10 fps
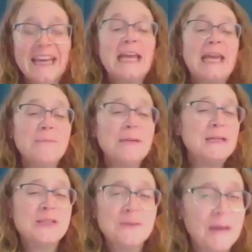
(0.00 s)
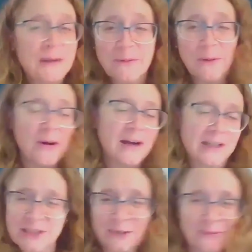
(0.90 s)
Amy and Chemene will watch. Don't
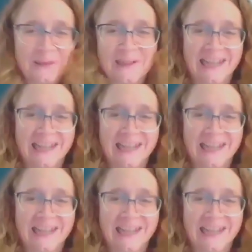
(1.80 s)
worry.